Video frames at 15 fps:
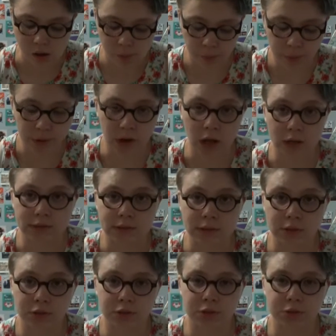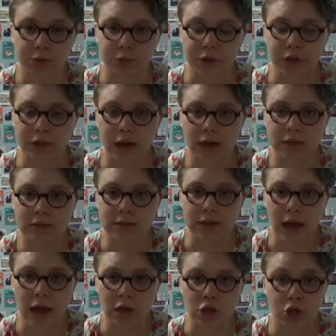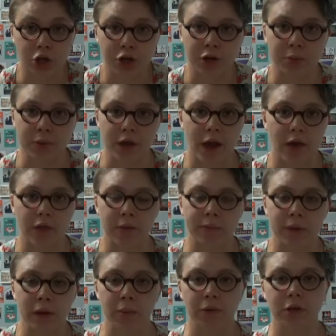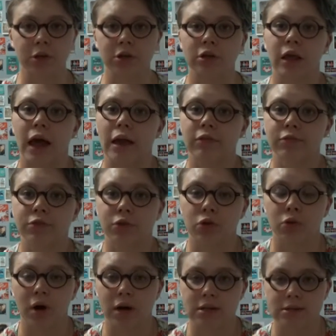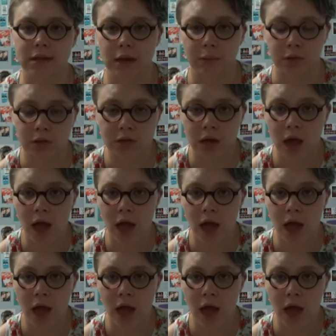but also to realize that you're going to meet other people in your life who are disabled.